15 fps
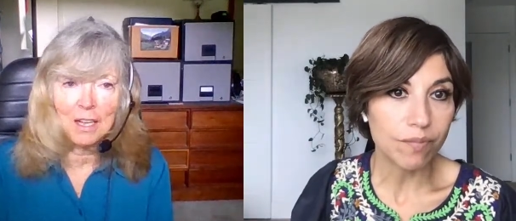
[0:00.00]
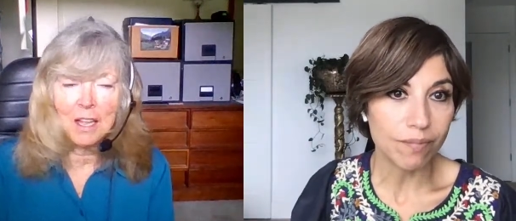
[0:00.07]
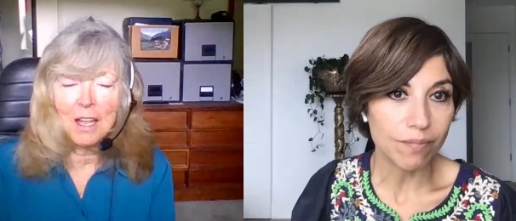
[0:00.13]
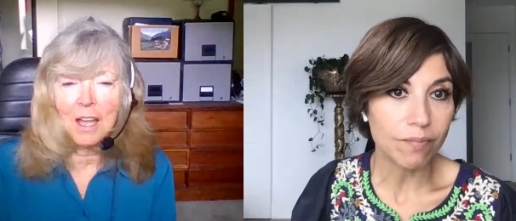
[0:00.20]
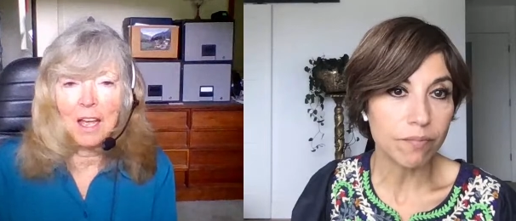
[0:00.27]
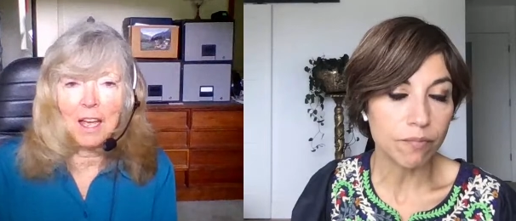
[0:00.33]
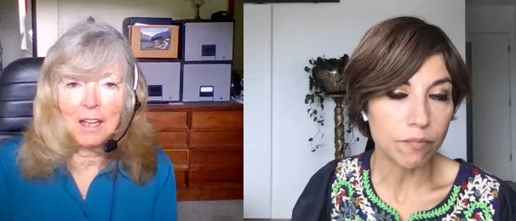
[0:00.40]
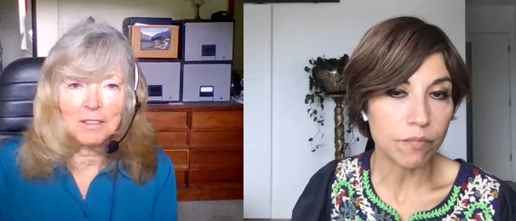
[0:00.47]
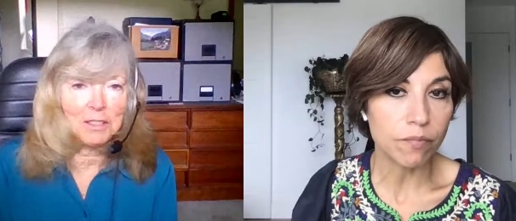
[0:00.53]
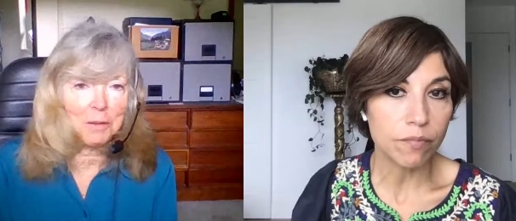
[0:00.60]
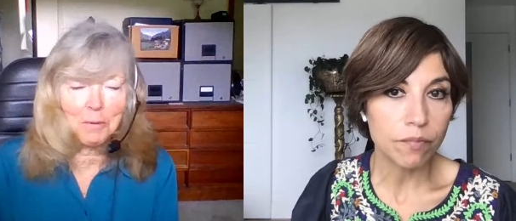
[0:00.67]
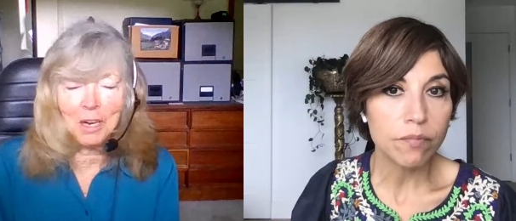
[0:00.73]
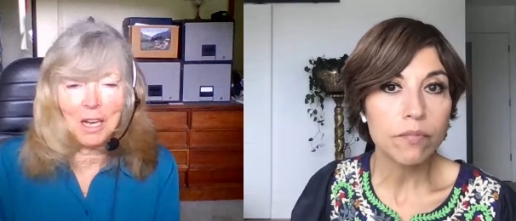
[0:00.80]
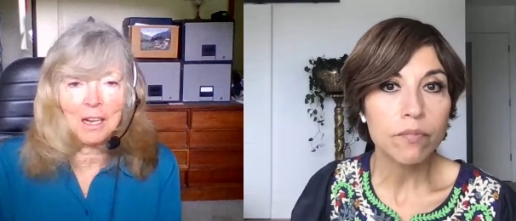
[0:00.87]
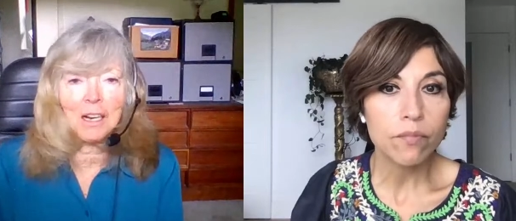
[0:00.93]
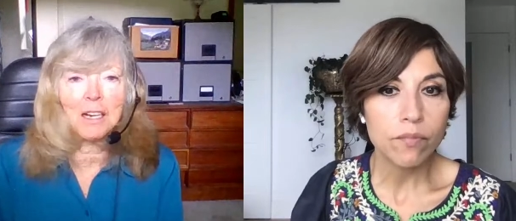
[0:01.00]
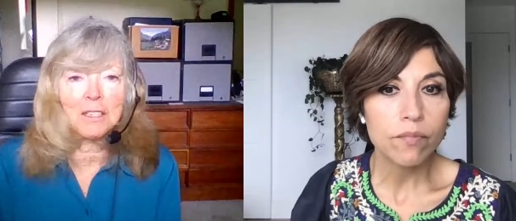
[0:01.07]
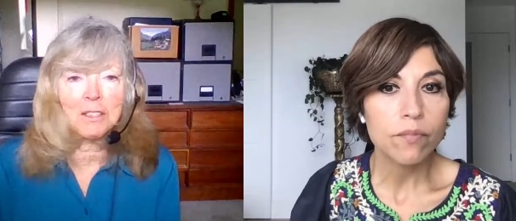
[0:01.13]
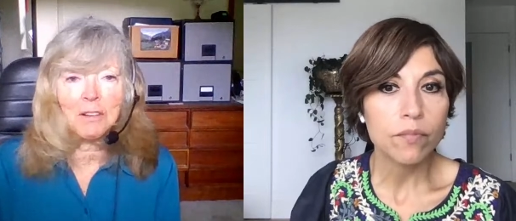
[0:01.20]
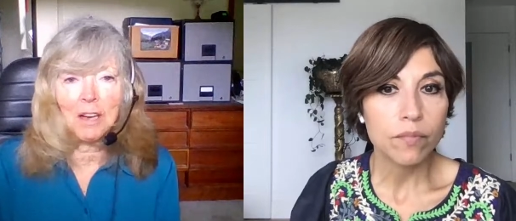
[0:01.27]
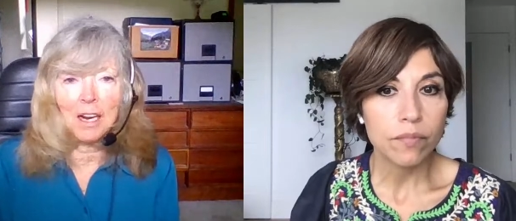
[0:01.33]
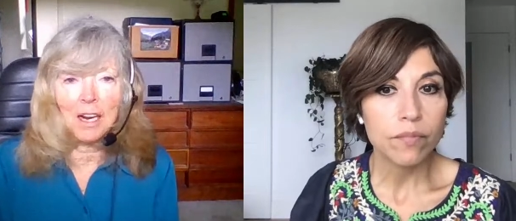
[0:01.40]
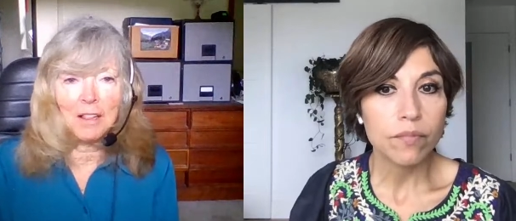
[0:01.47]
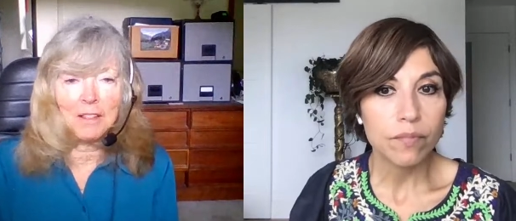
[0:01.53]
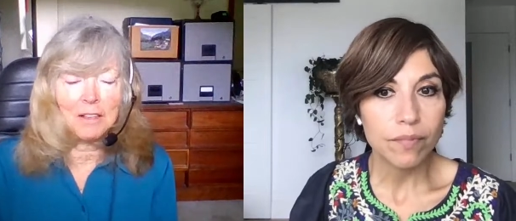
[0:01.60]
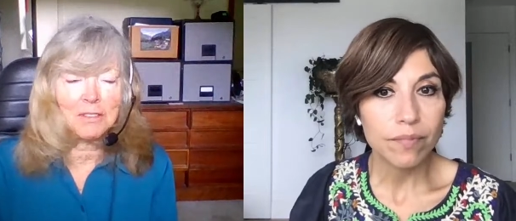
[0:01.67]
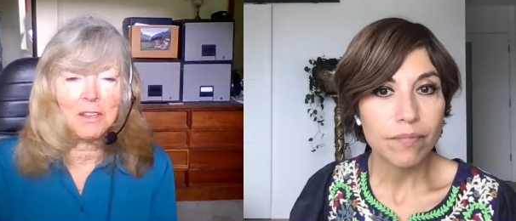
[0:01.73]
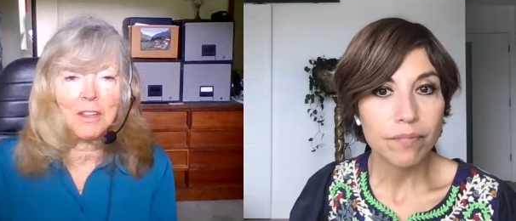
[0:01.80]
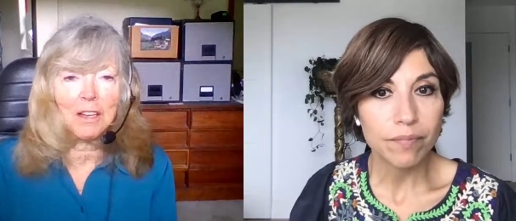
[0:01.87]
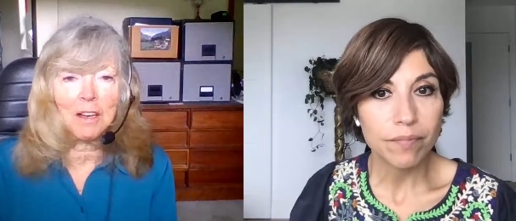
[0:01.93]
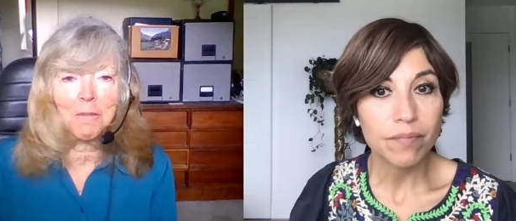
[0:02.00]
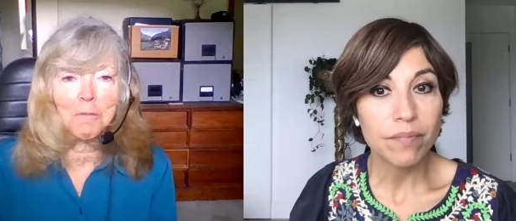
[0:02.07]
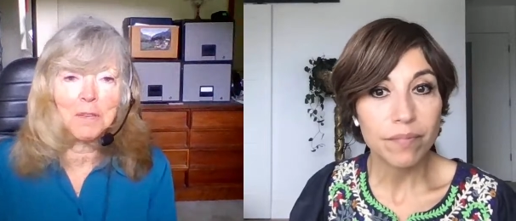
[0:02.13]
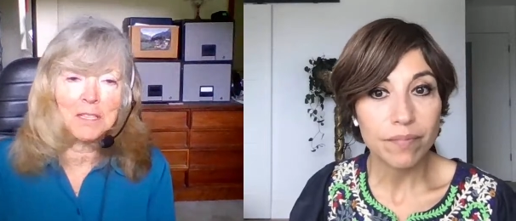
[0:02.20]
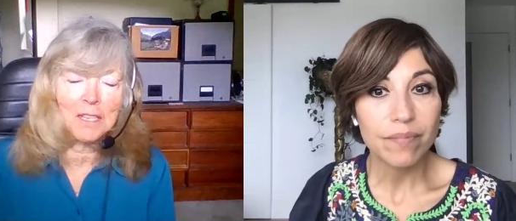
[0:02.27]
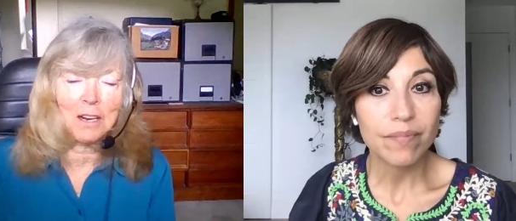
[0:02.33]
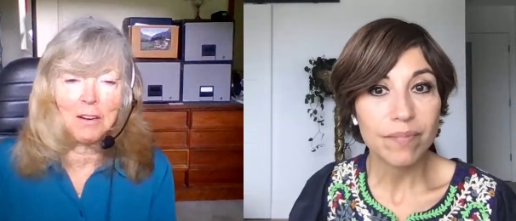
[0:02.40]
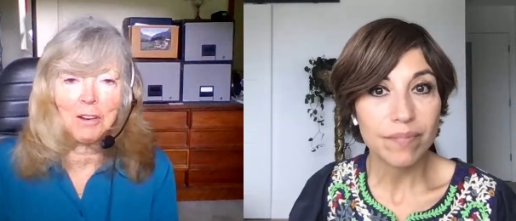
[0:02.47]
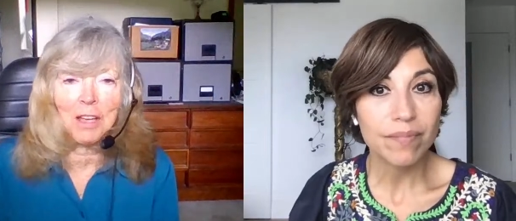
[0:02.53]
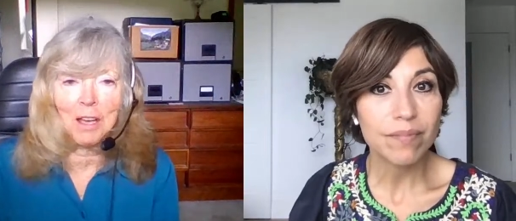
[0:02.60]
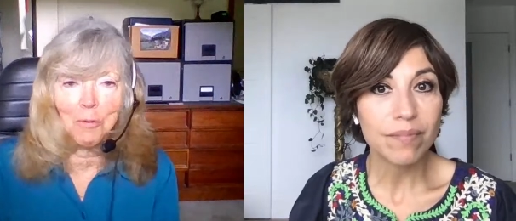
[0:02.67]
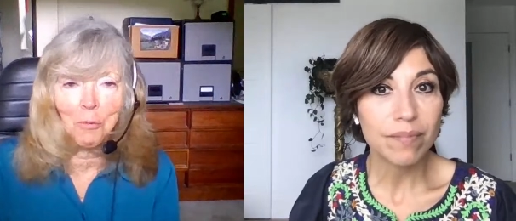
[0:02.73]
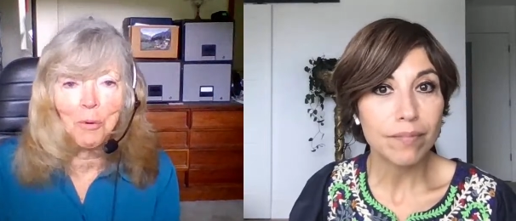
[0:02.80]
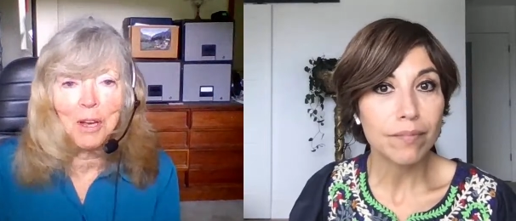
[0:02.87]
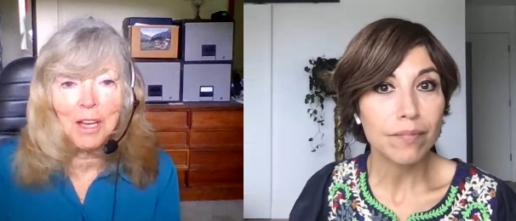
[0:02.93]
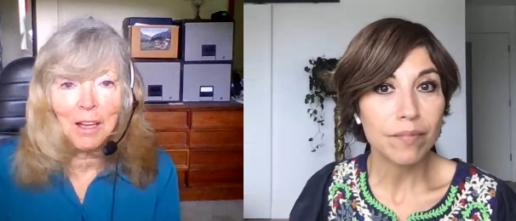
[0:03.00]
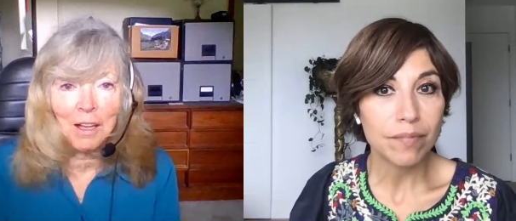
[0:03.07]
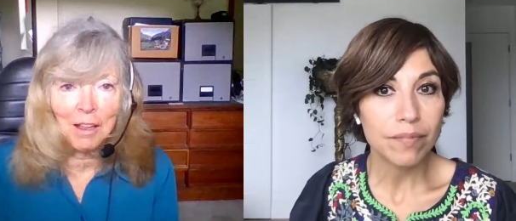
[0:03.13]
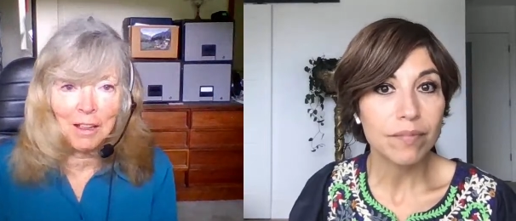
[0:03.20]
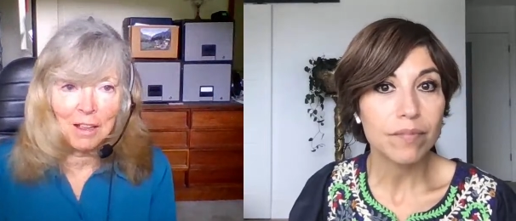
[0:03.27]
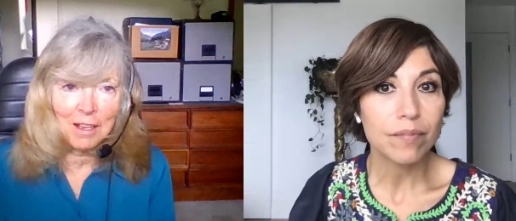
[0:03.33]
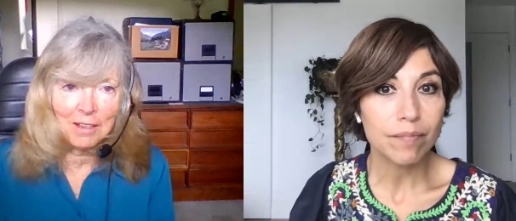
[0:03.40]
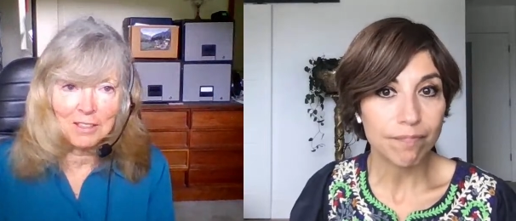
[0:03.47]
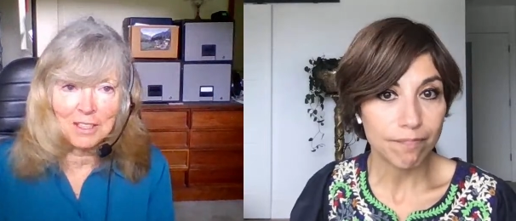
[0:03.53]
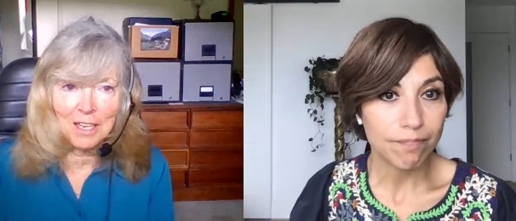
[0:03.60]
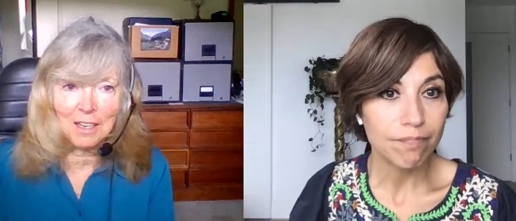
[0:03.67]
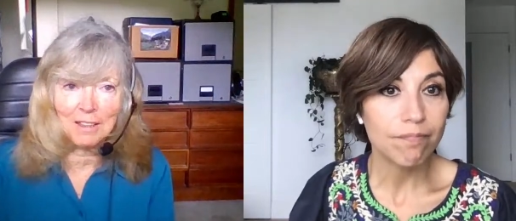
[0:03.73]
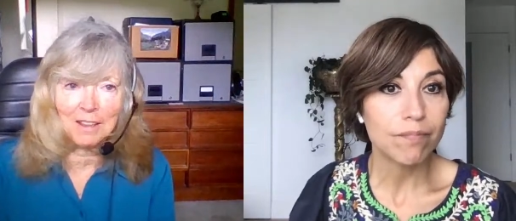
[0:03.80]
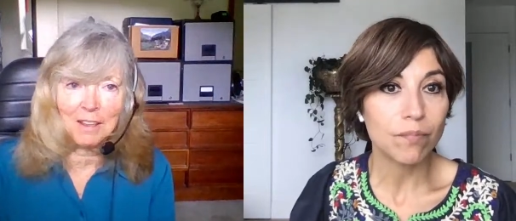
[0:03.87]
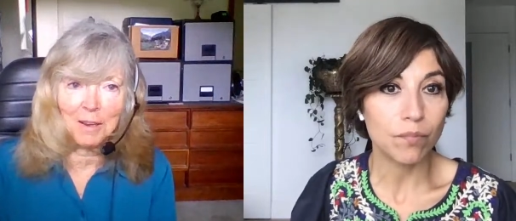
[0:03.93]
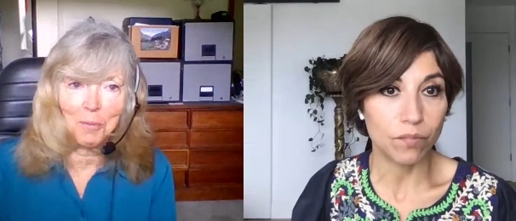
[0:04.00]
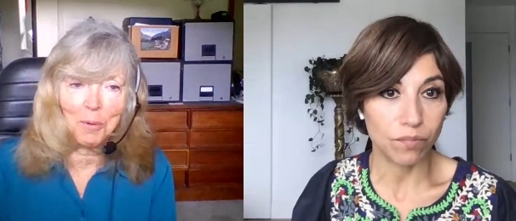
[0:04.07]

Speaker 1: and mm-hmm. so we're not going to do it and so the government said okay we'll take the mm-hmm.